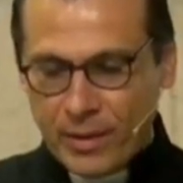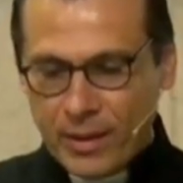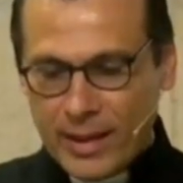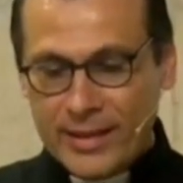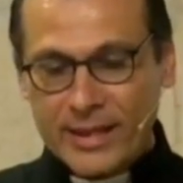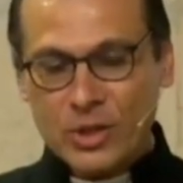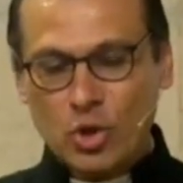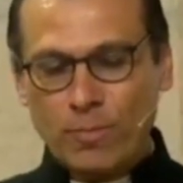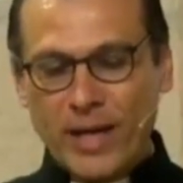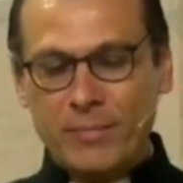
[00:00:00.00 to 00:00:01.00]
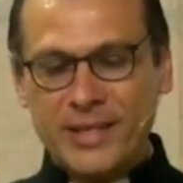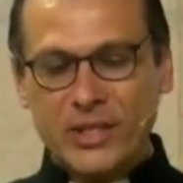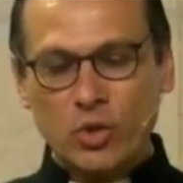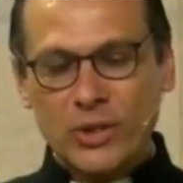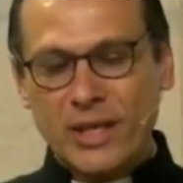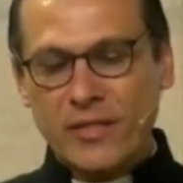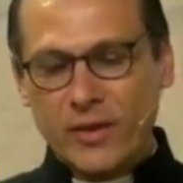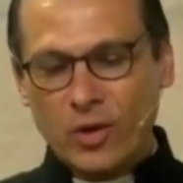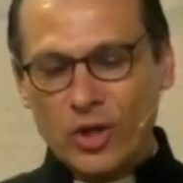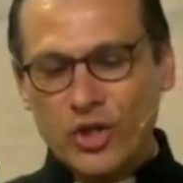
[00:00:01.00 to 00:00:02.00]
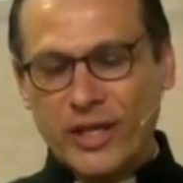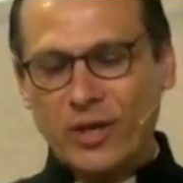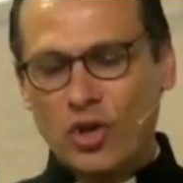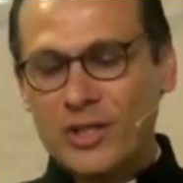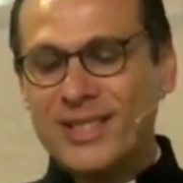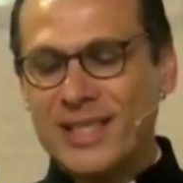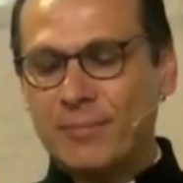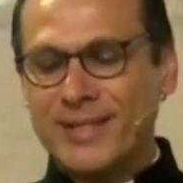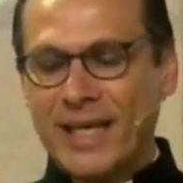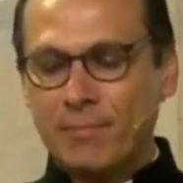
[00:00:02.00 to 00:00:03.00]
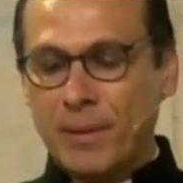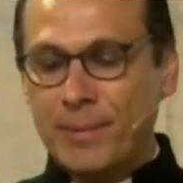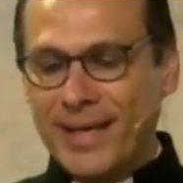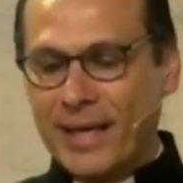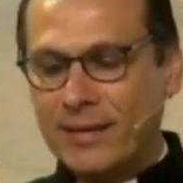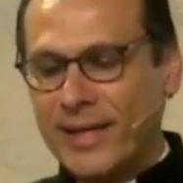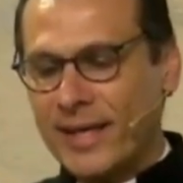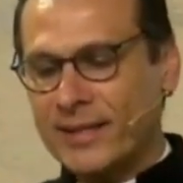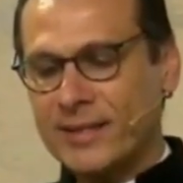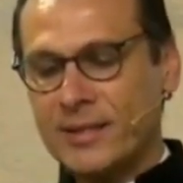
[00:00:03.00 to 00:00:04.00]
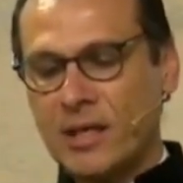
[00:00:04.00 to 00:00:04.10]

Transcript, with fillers: It does so by misusing theological concepts and biblical texts